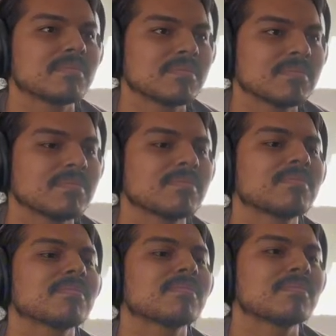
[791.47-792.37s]
Hey,
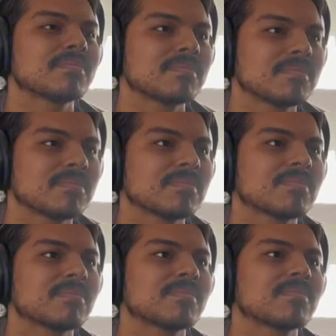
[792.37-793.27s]
my son
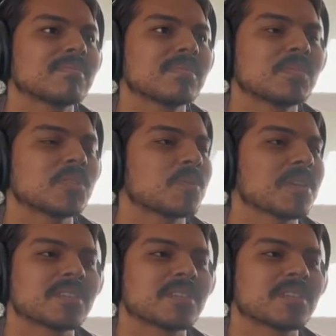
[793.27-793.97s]
respects Respect me.